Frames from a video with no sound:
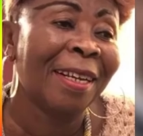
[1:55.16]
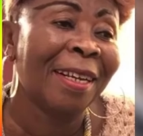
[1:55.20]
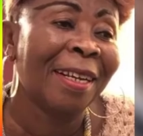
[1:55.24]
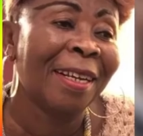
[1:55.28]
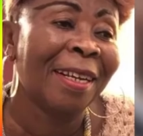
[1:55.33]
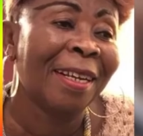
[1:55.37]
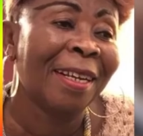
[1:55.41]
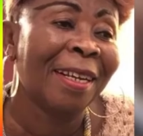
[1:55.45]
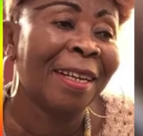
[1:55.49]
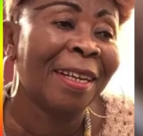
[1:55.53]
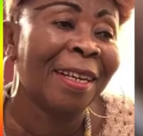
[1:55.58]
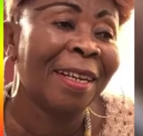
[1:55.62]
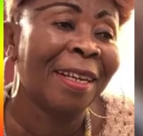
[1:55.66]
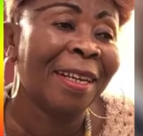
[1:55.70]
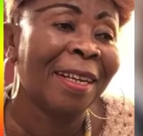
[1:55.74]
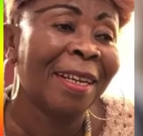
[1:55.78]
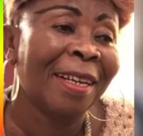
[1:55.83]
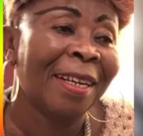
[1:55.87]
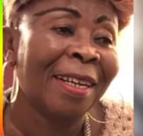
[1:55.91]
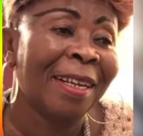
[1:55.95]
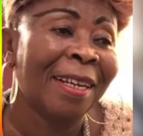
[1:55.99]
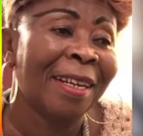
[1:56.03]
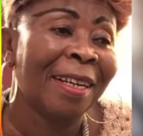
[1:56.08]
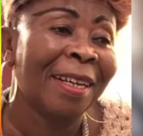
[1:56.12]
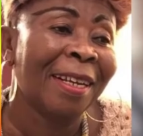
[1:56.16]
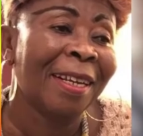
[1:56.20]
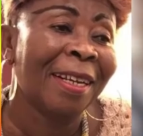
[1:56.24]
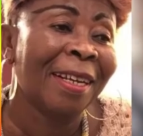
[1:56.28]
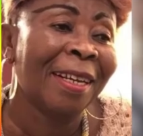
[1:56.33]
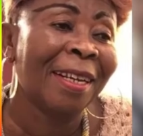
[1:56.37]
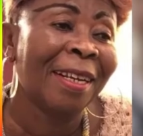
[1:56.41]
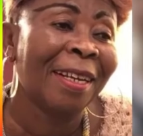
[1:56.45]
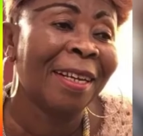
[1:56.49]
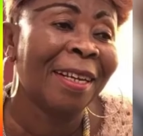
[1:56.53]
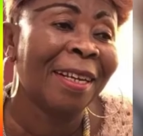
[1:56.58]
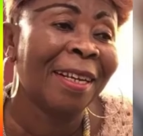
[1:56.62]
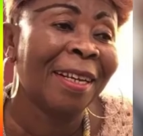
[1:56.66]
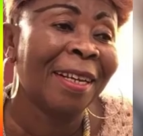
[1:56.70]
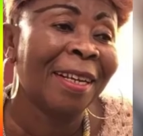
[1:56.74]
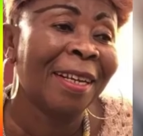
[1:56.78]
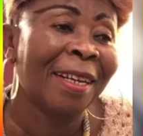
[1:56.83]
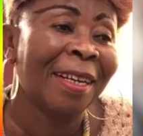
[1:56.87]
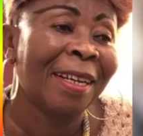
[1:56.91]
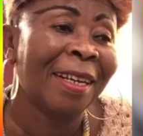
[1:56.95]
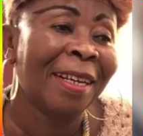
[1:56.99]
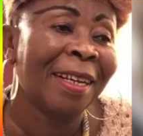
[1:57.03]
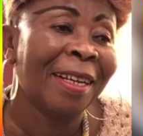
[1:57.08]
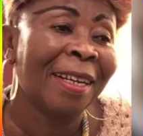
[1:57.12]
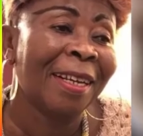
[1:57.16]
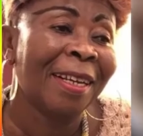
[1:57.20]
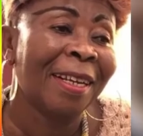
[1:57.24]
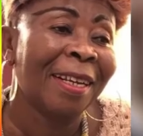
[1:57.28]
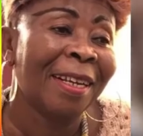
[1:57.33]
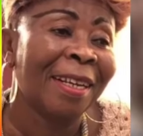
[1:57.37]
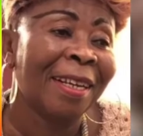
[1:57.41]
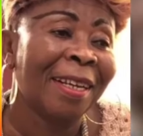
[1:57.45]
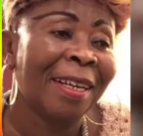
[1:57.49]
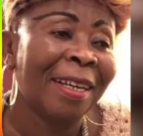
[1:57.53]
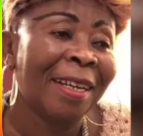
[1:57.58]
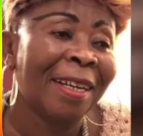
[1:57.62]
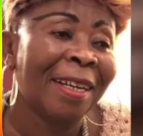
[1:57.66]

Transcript: (silent)